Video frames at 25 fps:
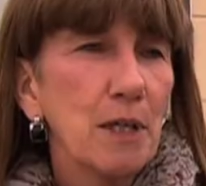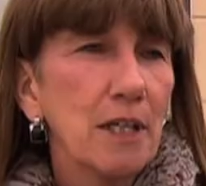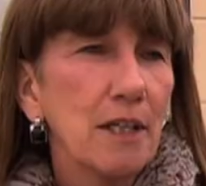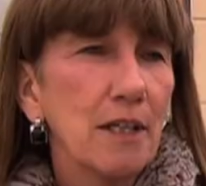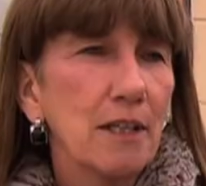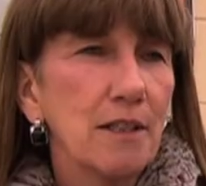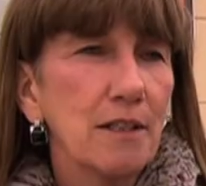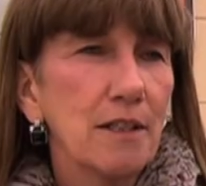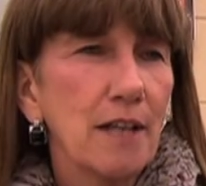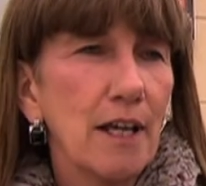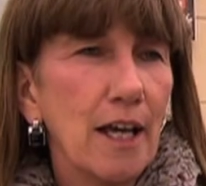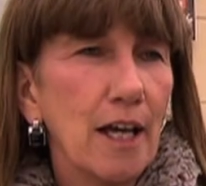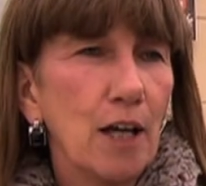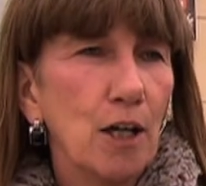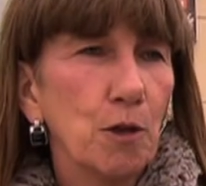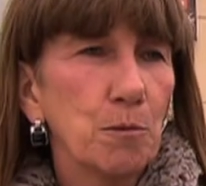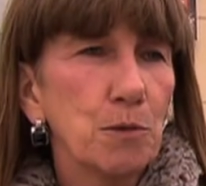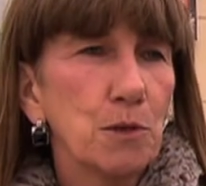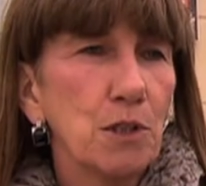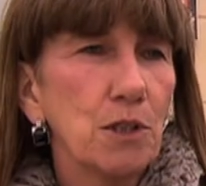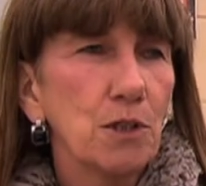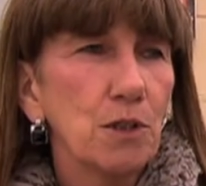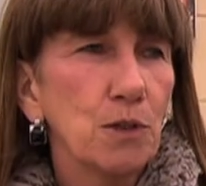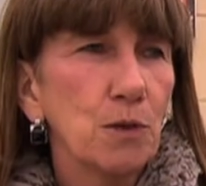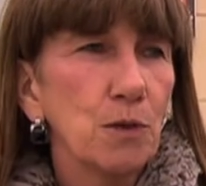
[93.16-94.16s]
can help
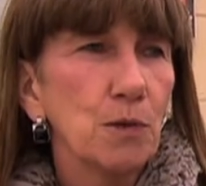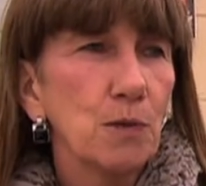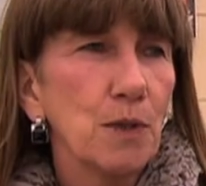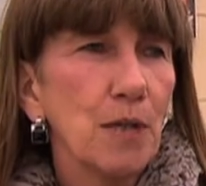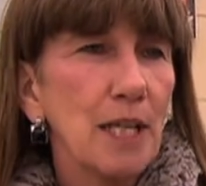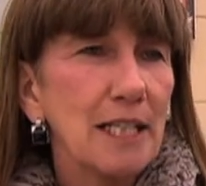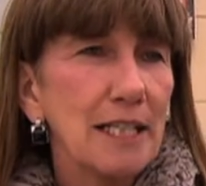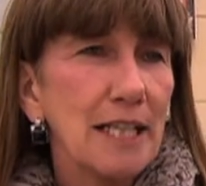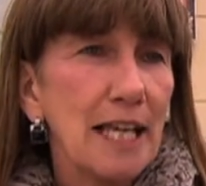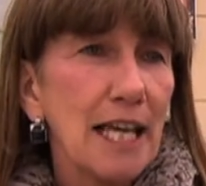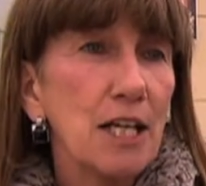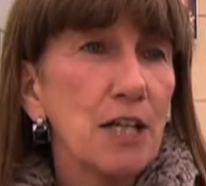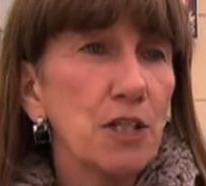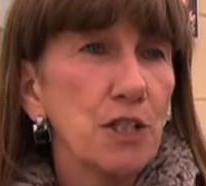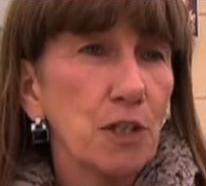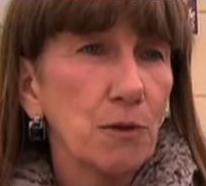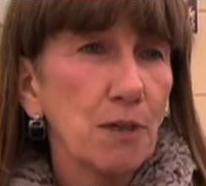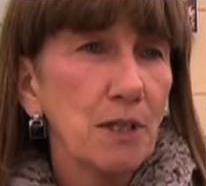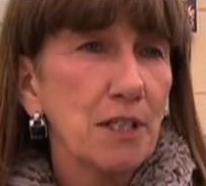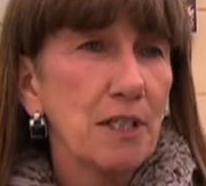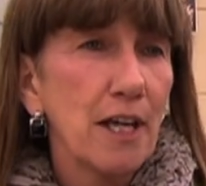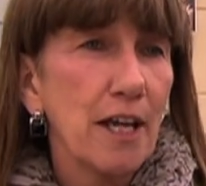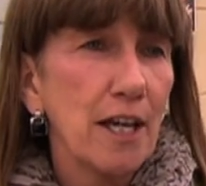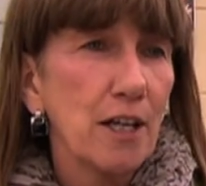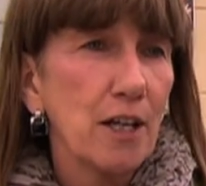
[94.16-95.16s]
to engage and
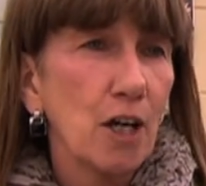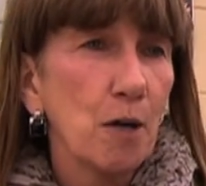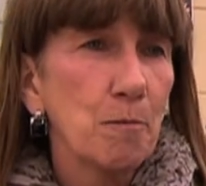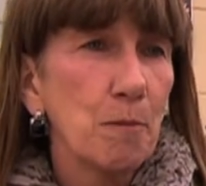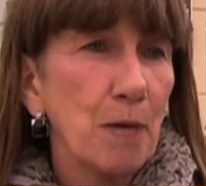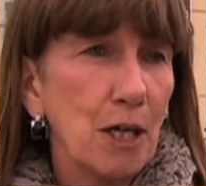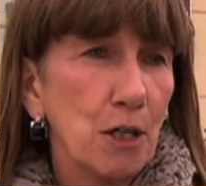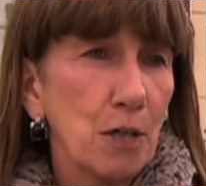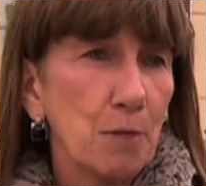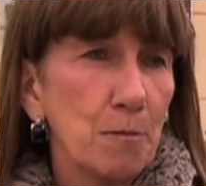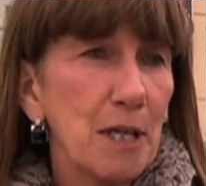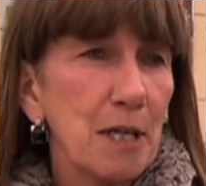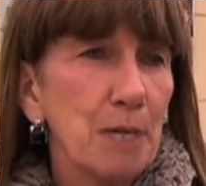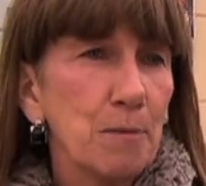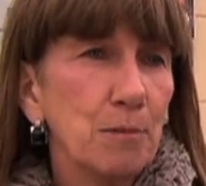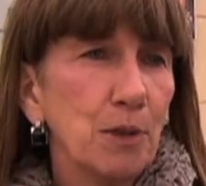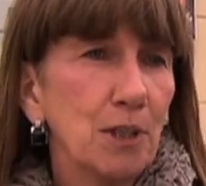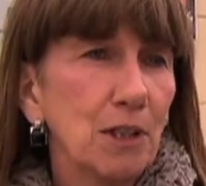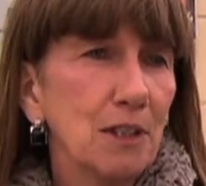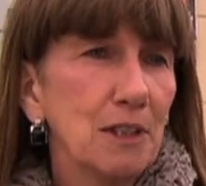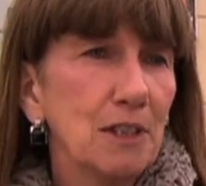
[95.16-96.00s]
retain our better people.